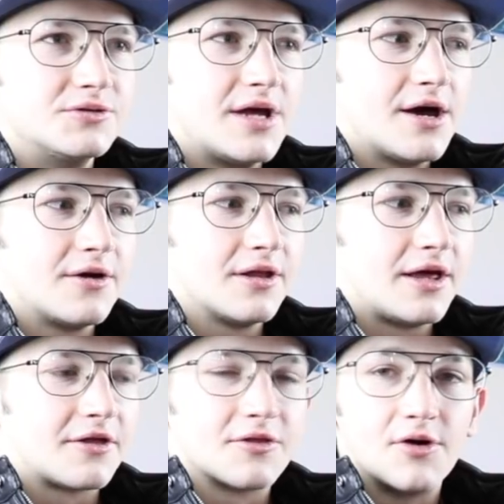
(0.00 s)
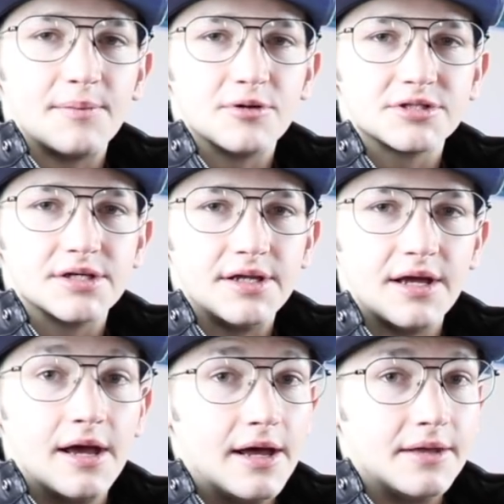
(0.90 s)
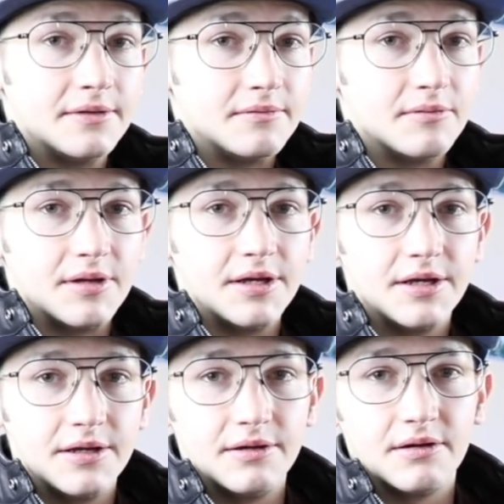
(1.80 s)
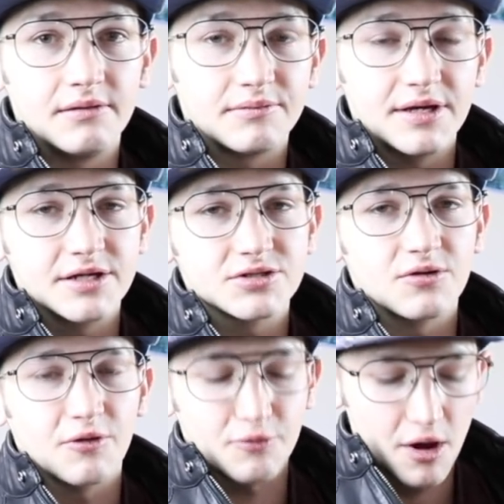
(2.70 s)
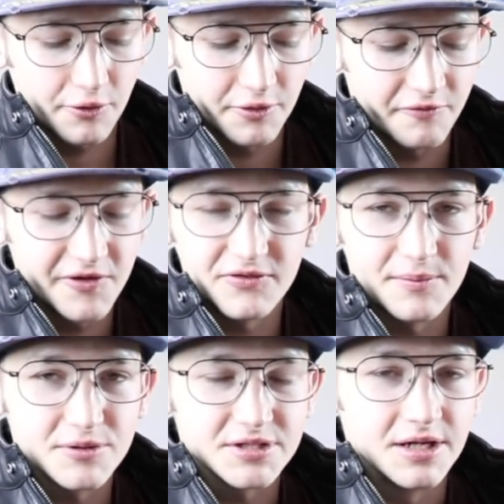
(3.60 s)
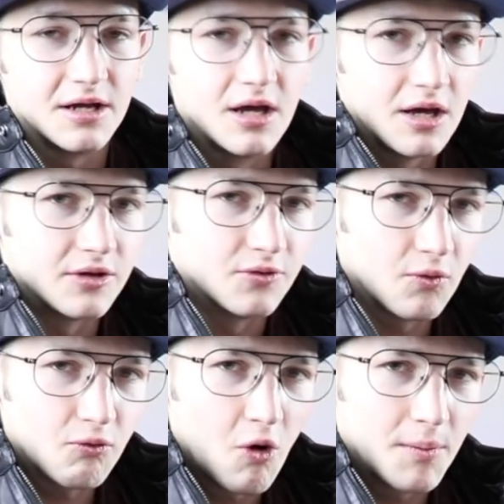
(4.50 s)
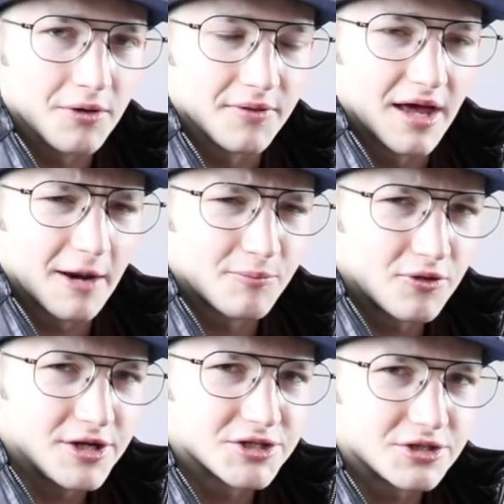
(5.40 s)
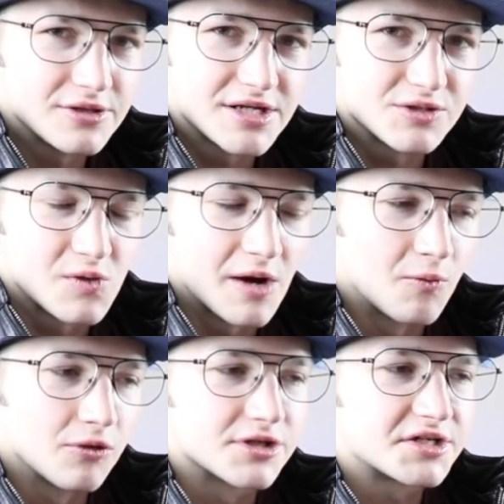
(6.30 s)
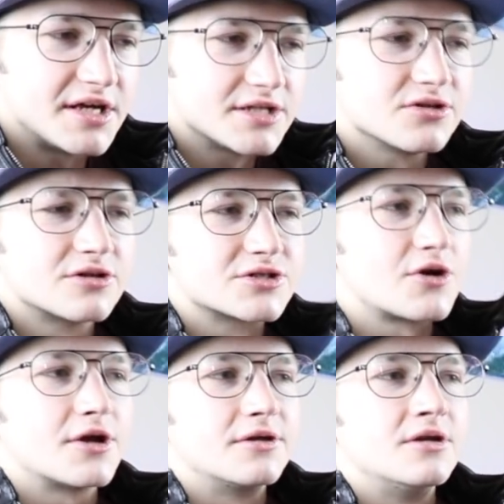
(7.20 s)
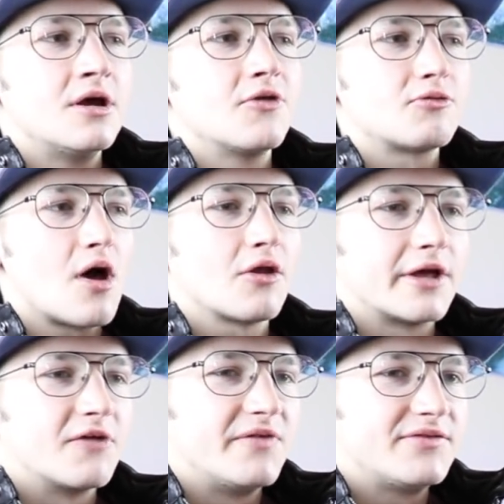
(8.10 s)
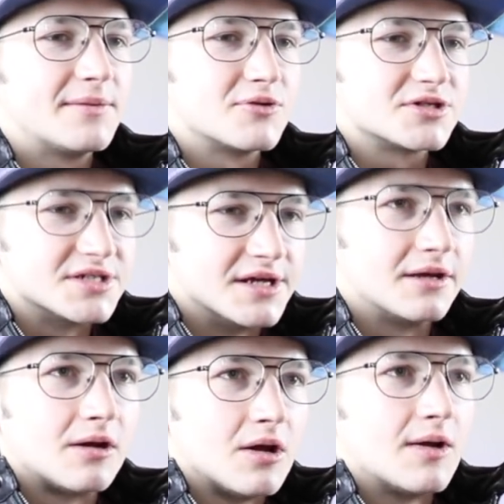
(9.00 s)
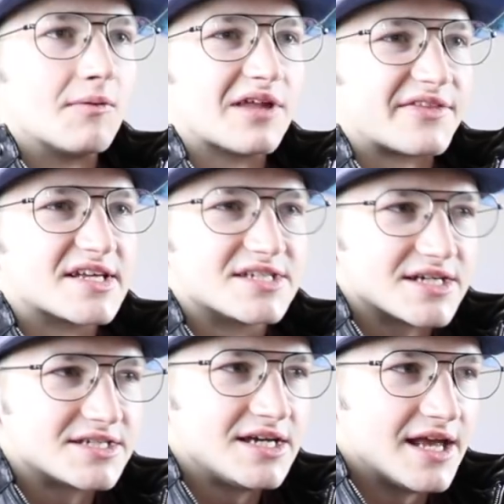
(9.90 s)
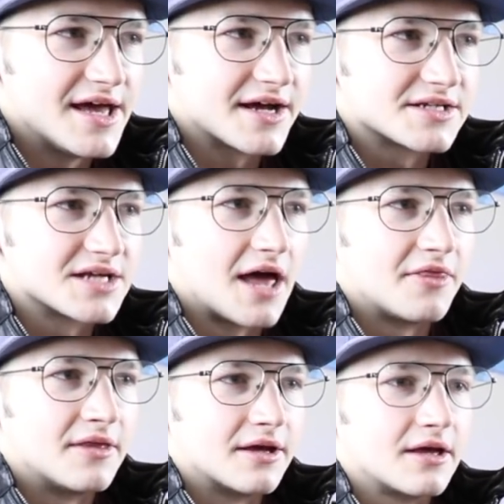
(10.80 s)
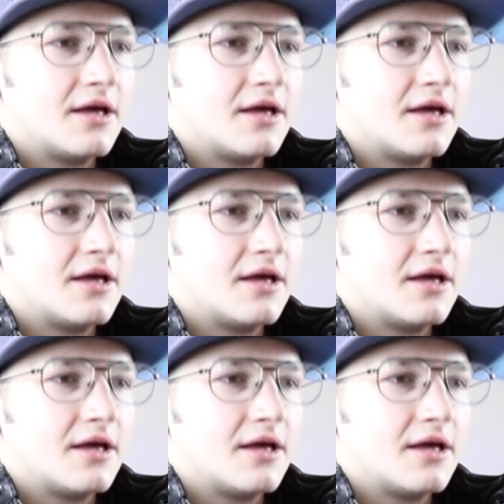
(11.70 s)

down at like 30%, and the King Song will throttle you at 50%. Don't quote me on that. I'm pretty sure that's the way it works. King Song started throttling at 50% with like the 16X, I think.